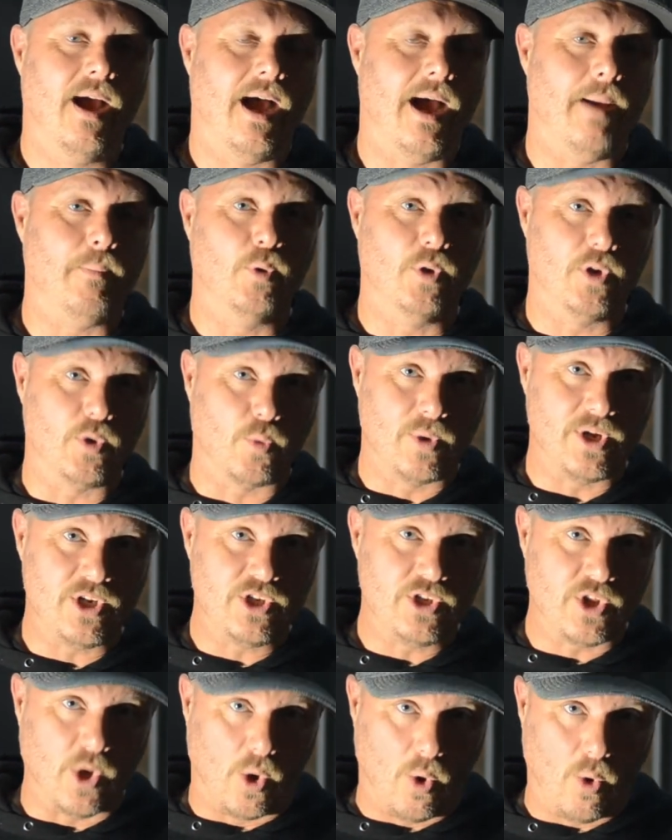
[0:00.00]
I'm going to read
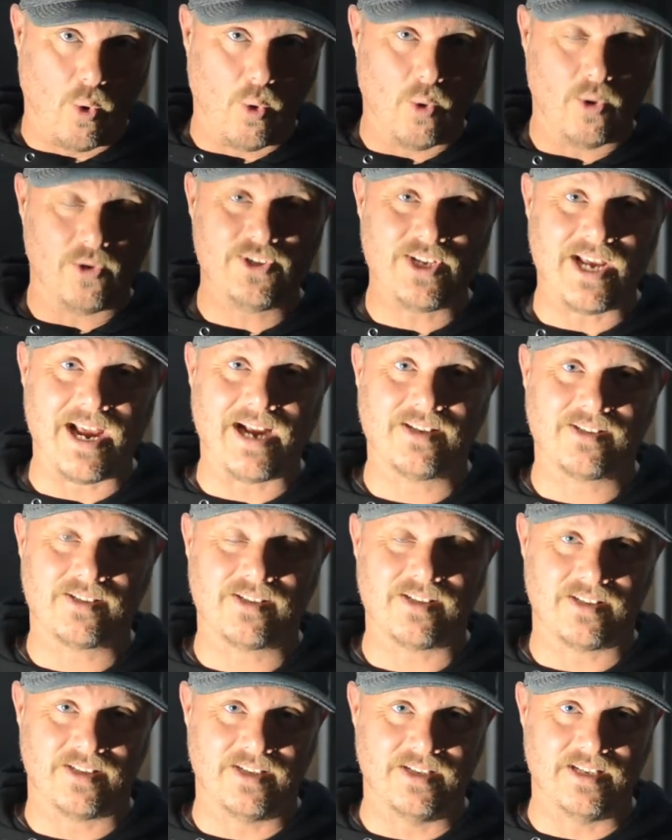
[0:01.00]
you the whole
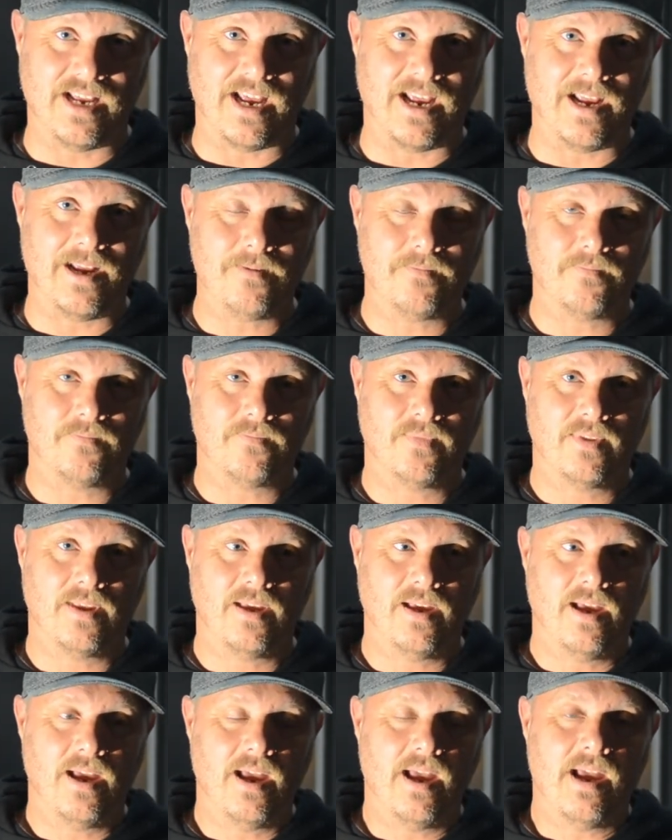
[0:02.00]
text today.
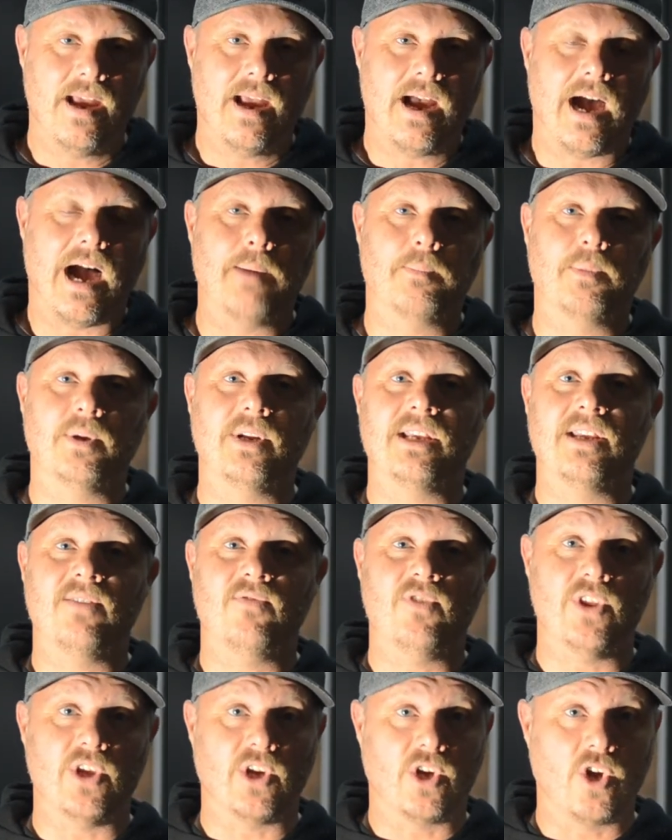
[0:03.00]
I'm going to give
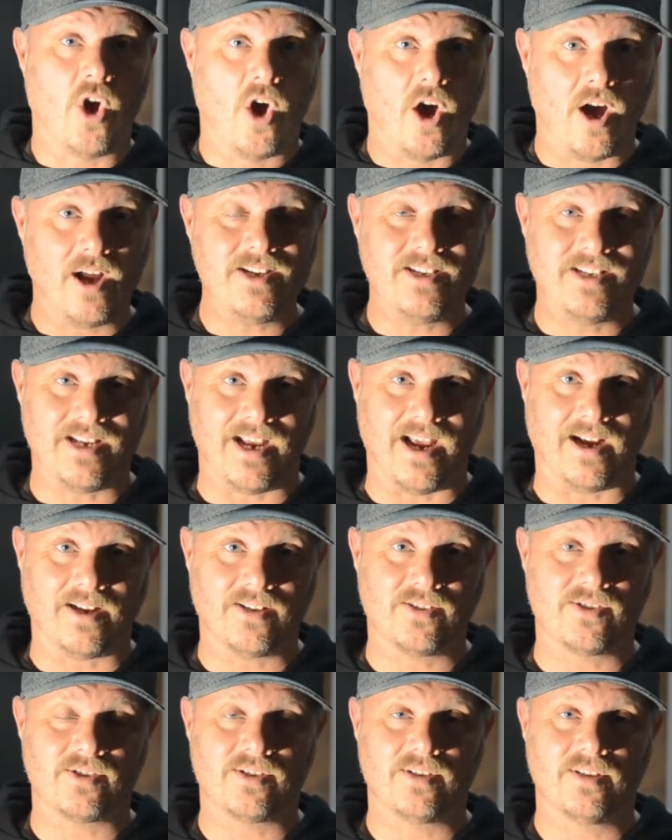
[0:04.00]
you the
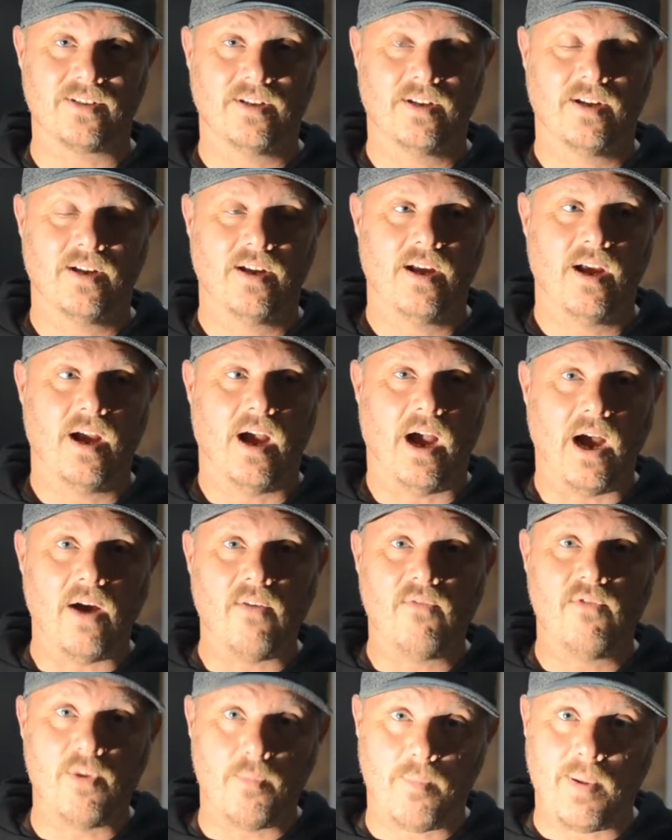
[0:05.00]
context
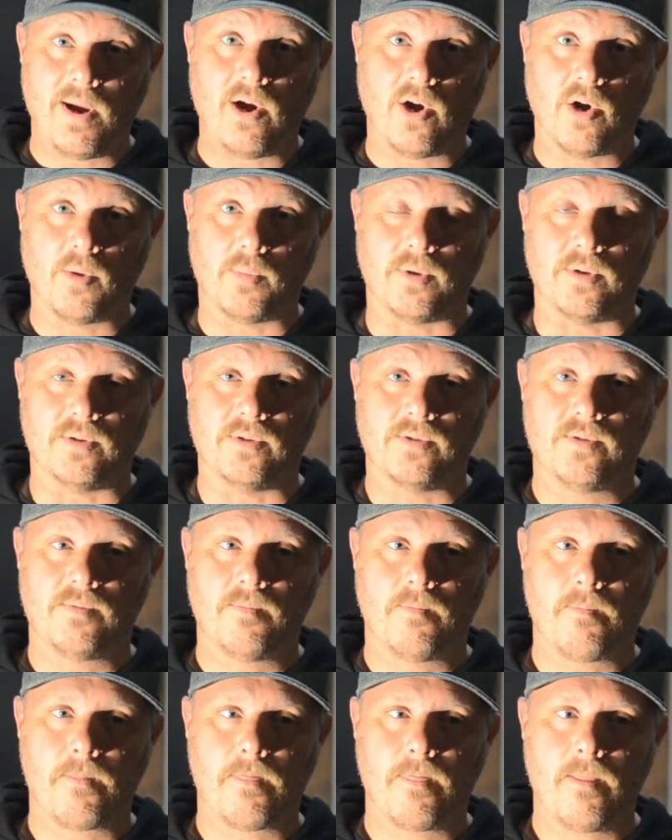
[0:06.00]
of the parable,
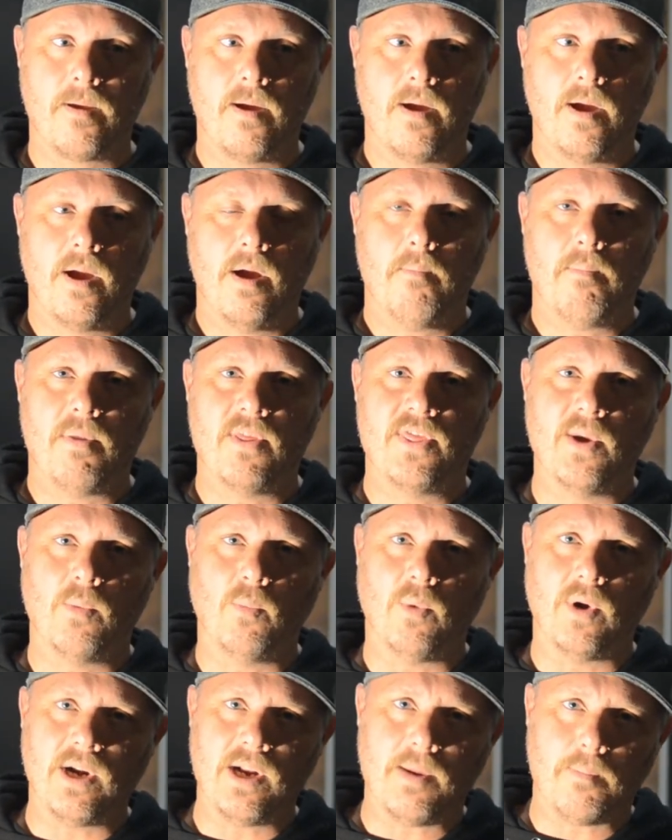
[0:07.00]
but then
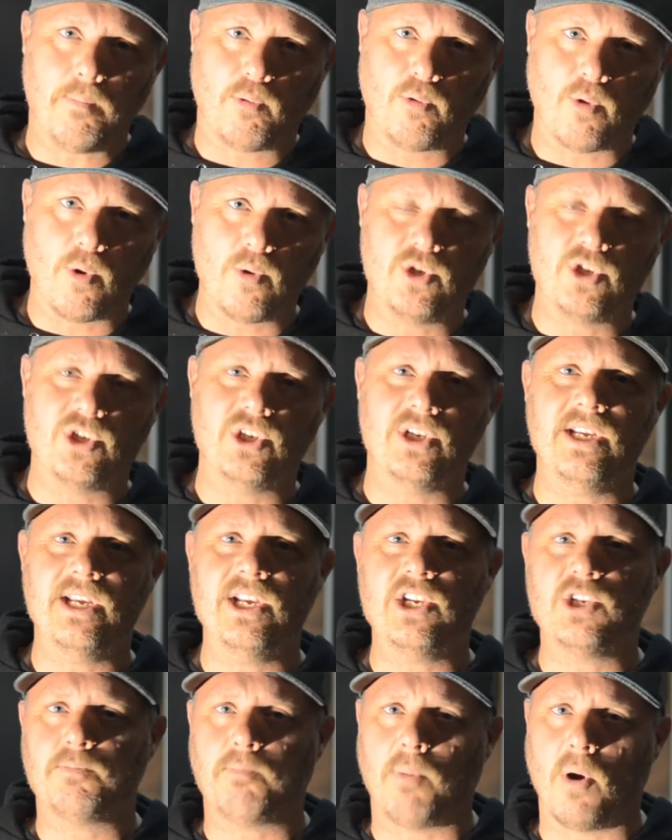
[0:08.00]
we're going to approach
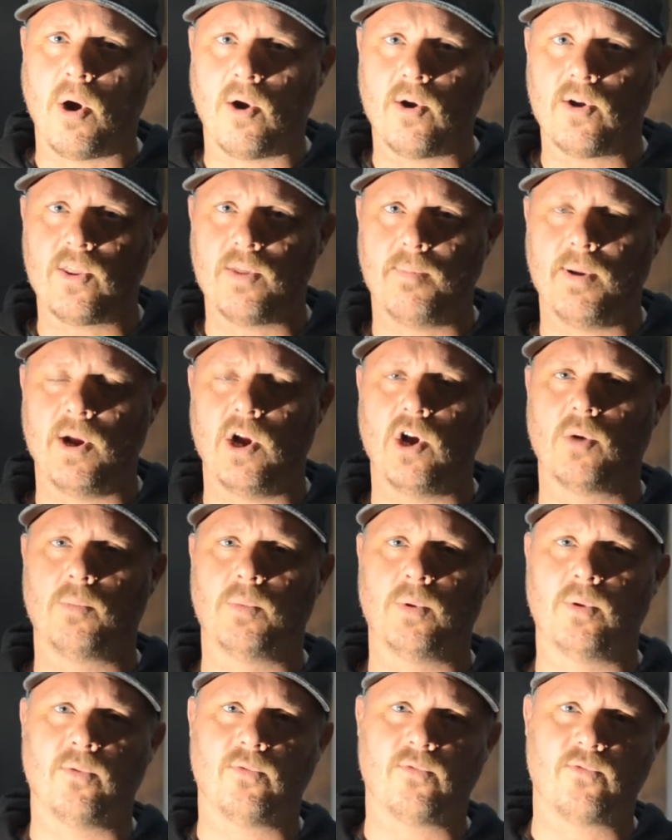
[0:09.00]
each part of the
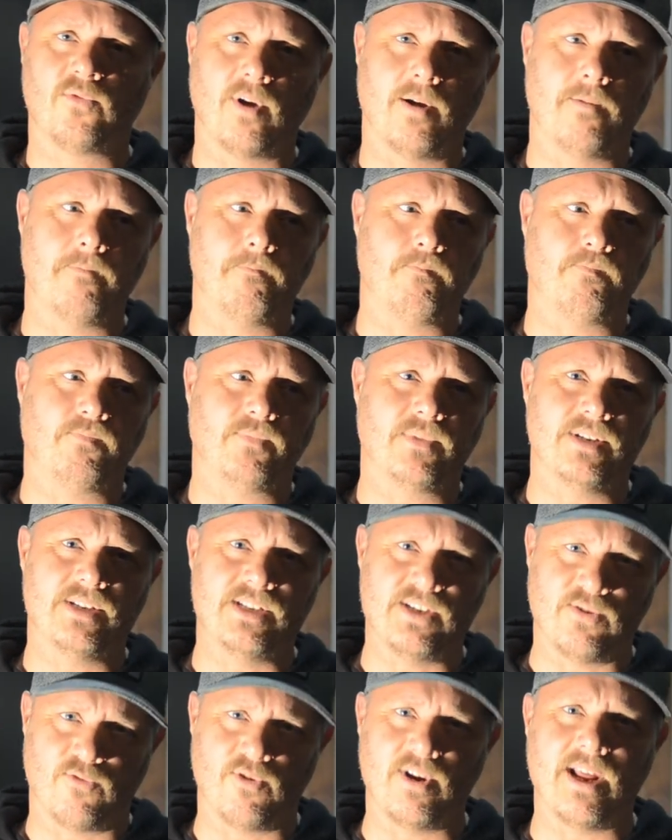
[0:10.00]
parable from
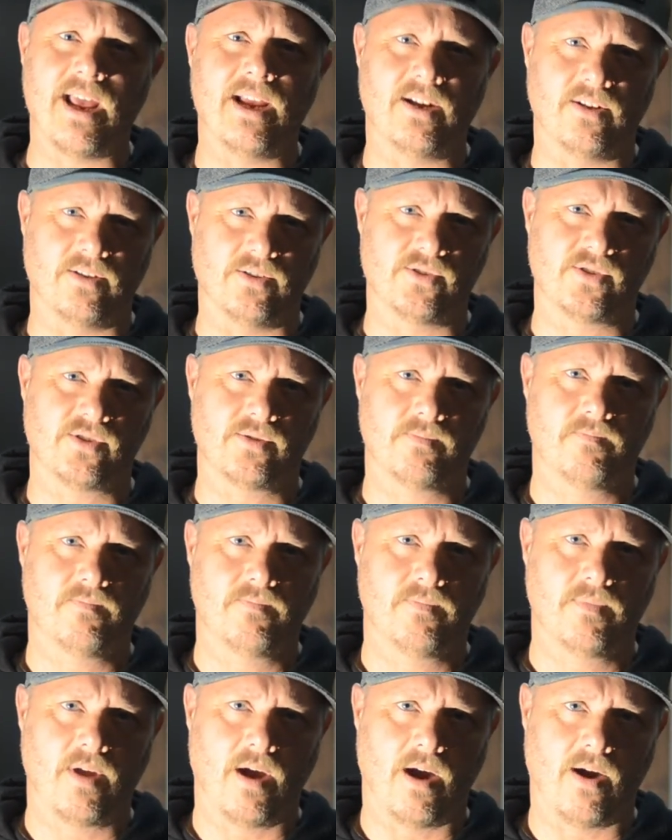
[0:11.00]
different angles.
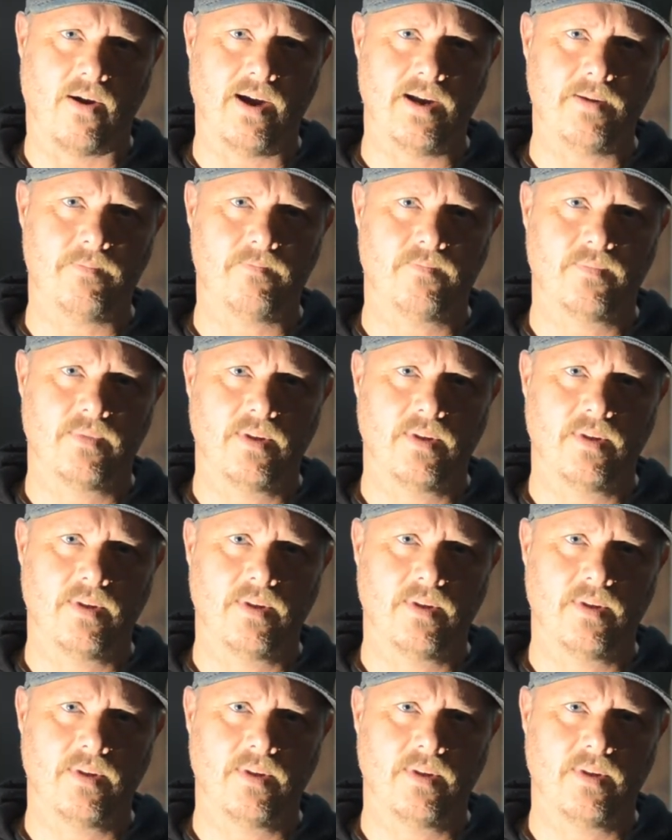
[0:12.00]
All right?